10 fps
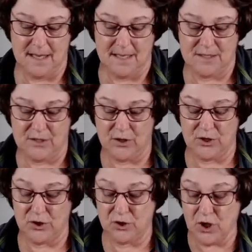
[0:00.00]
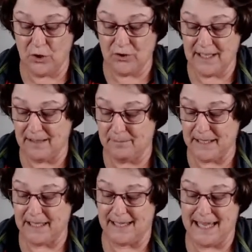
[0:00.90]
so that you don't get a
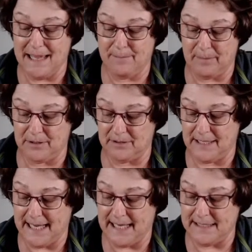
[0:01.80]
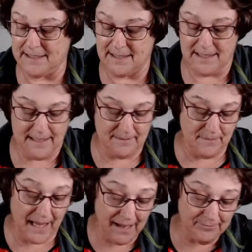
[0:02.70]
big air bubble. And
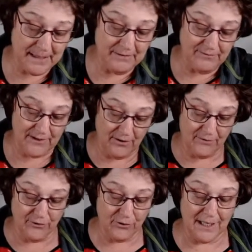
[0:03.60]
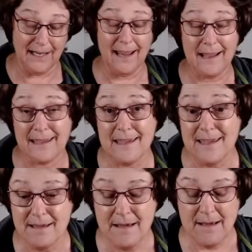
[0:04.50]
I've been very, very
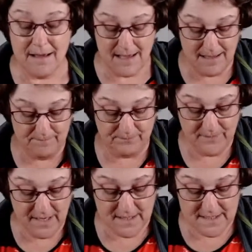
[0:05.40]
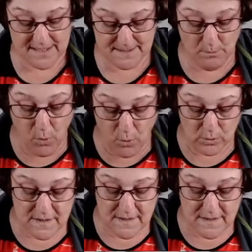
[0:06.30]
lucky. Small,